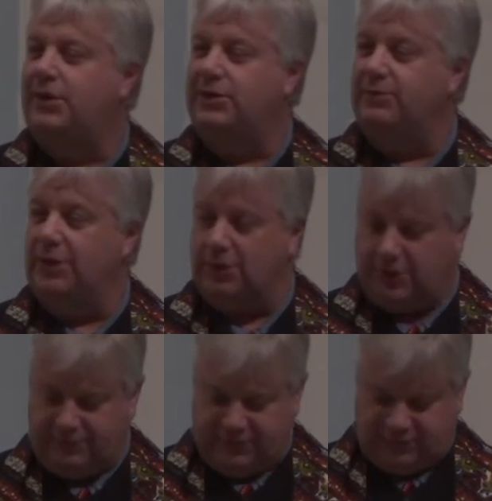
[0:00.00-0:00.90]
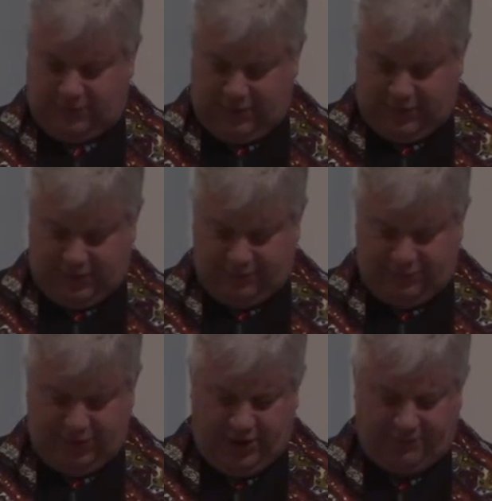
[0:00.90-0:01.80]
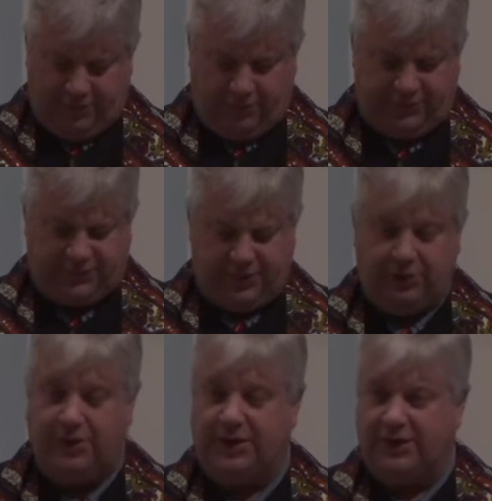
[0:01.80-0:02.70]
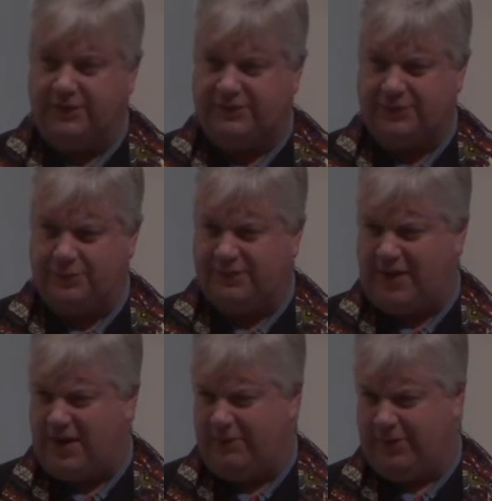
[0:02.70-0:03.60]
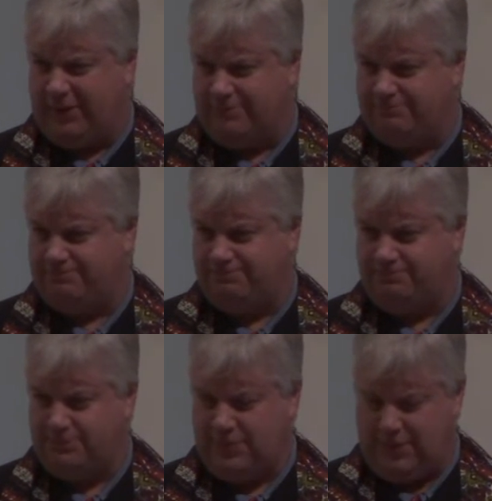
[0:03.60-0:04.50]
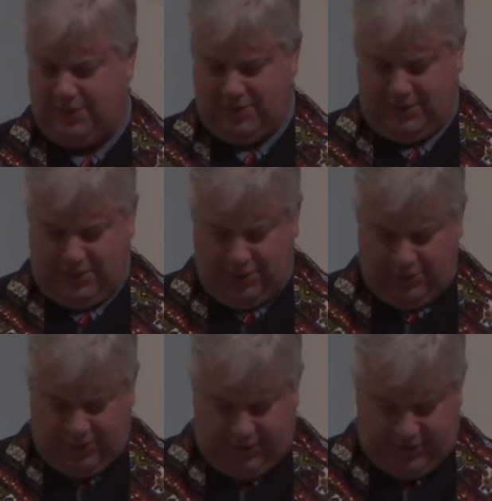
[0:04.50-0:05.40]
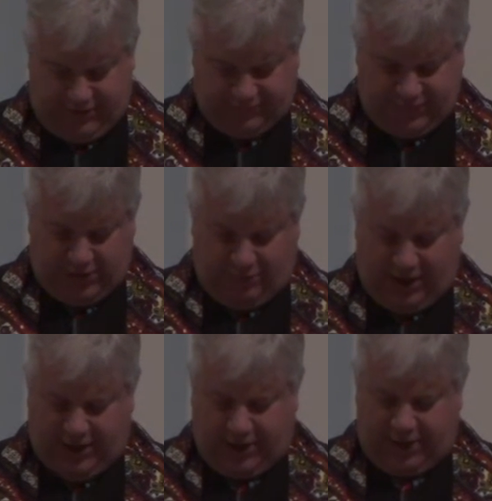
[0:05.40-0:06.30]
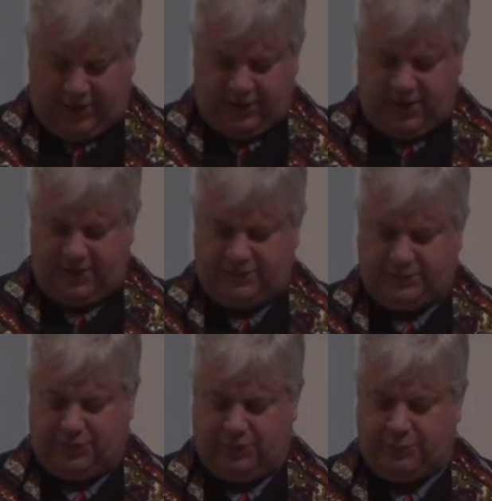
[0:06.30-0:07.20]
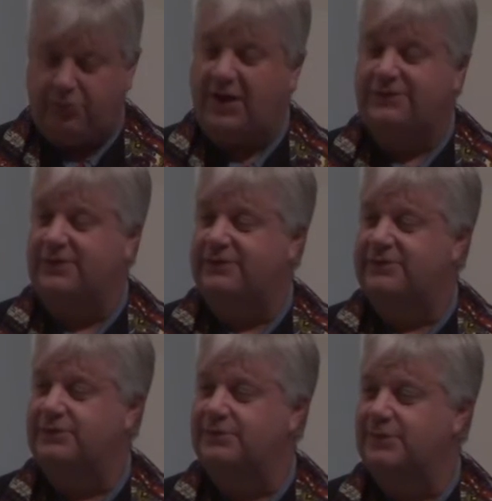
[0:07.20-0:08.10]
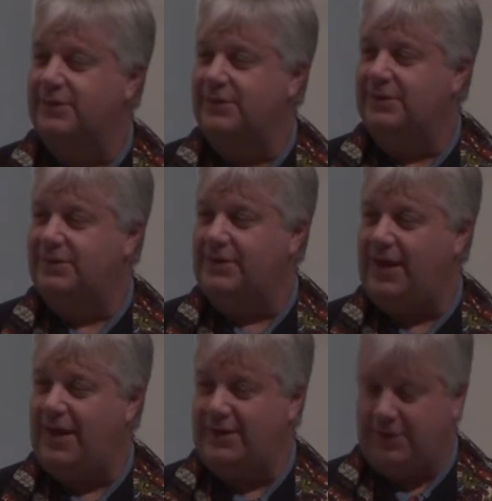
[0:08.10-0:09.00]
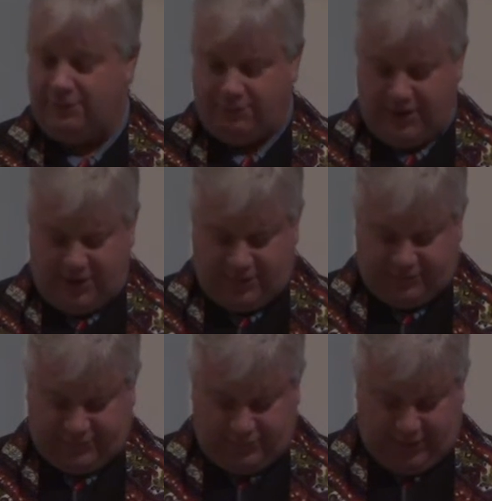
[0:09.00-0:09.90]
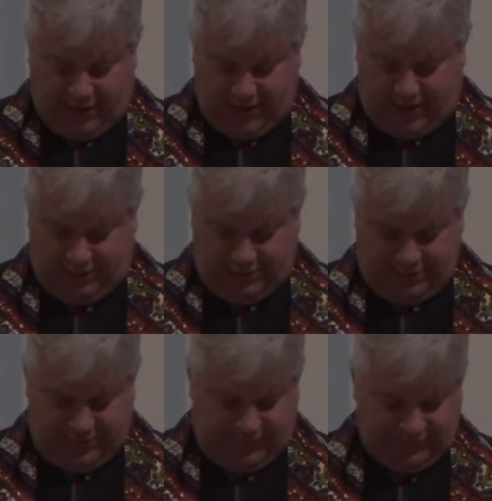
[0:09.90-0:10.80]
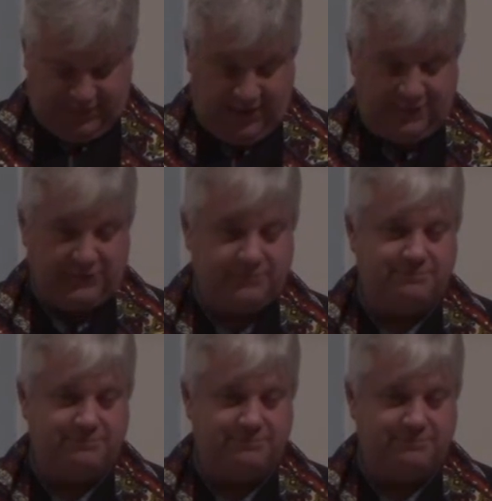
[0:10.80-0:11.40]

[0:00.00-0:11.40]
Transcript: in the middle of this week of prayer for Christian unity is so timely. Unity is a commodity that is both precious and in rare supply these days.